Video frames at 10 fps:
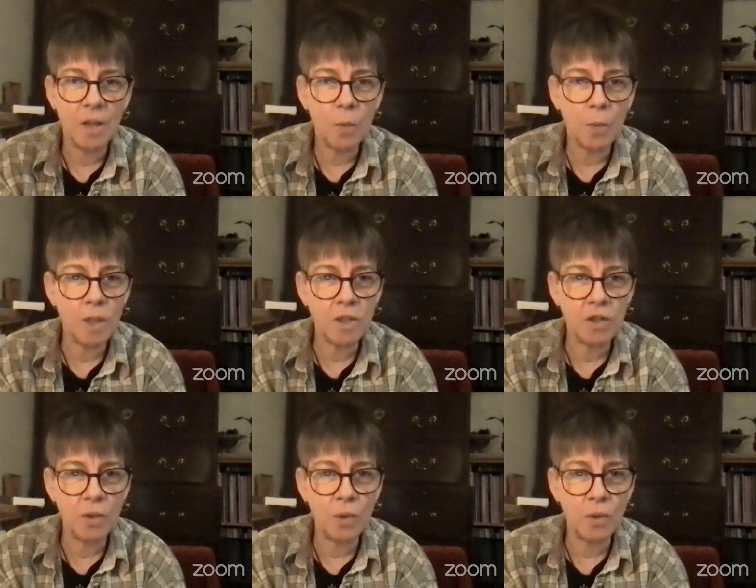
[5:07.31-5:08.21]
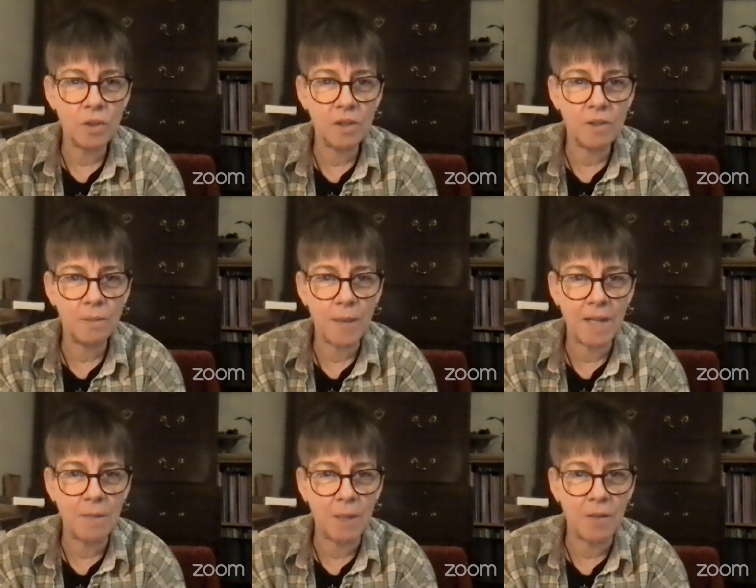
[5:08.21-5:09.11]
which thought
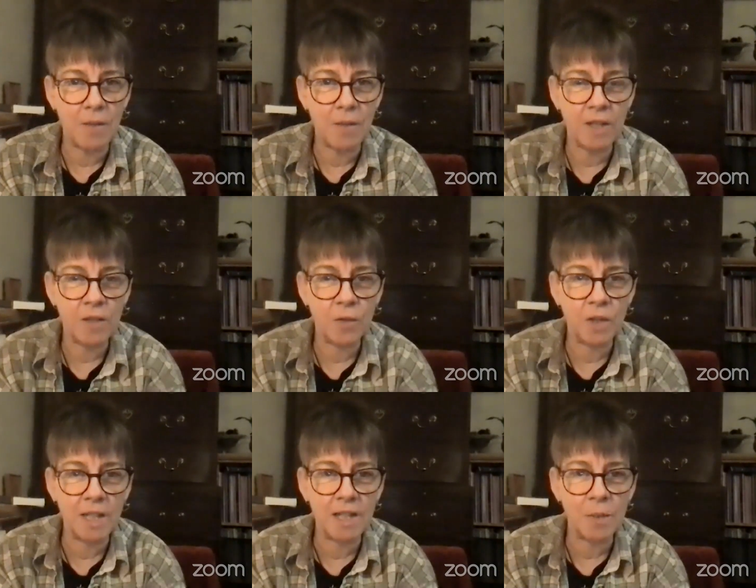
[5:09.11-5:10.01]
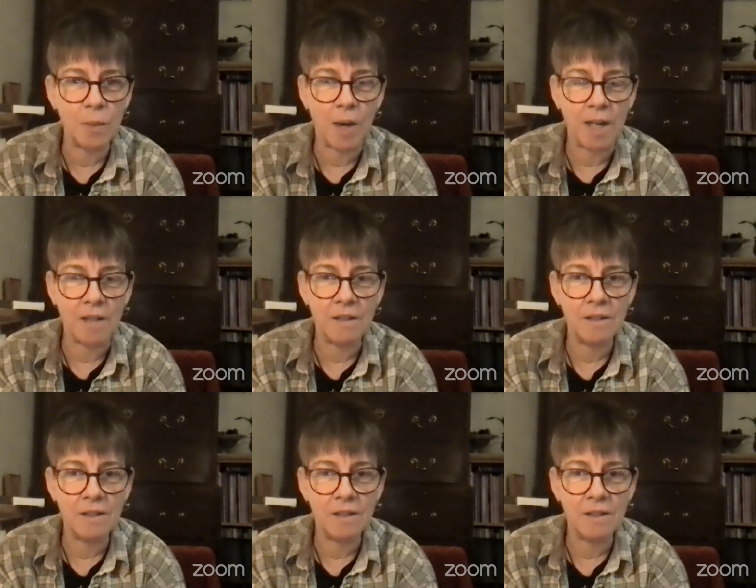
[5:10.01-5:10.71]
made me feel for a little while